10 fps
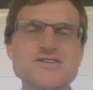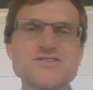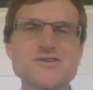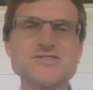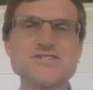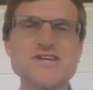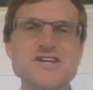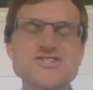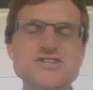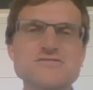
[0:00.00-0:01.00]

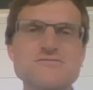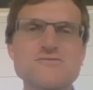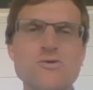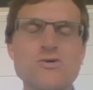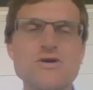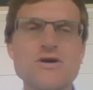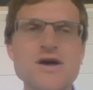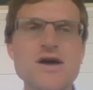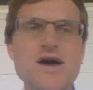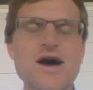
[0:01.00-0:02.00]
association for
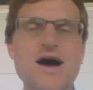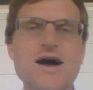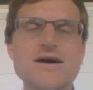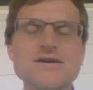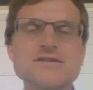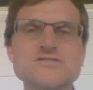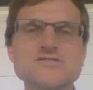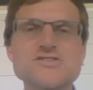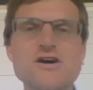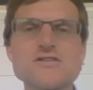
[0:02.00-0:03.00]

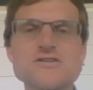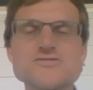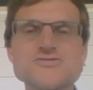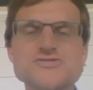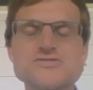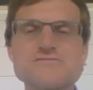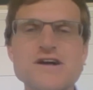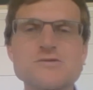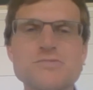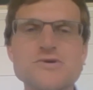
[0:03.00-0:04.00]
installers,
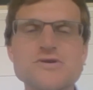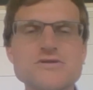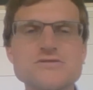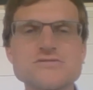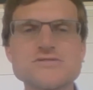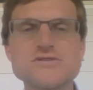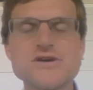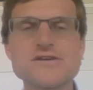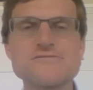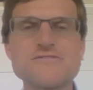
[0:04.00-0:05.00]
developers,
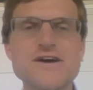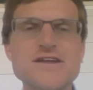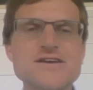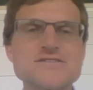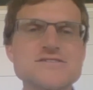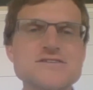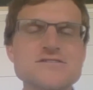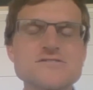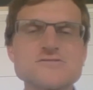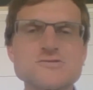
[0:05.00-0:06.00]

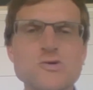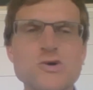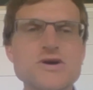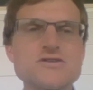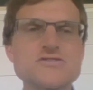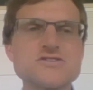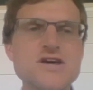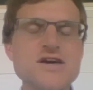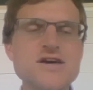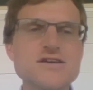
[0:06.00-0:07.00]
financiers, lawyers,
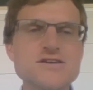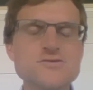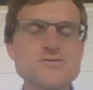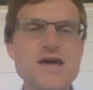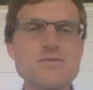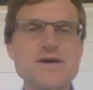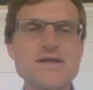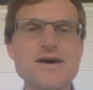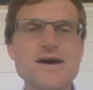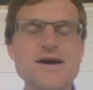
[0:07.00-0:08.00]
you name
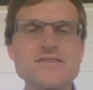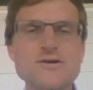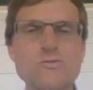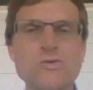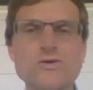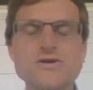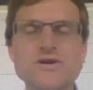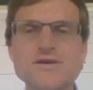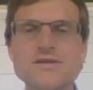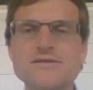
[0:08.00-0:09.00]
it, that work
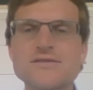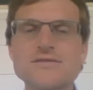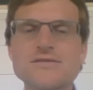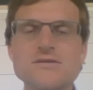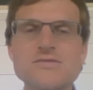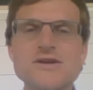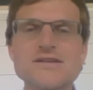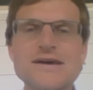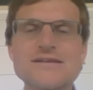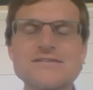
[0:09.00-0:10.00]
in the
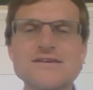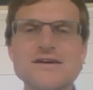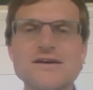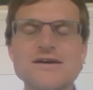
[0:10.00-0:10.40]
Mid-Atlantic.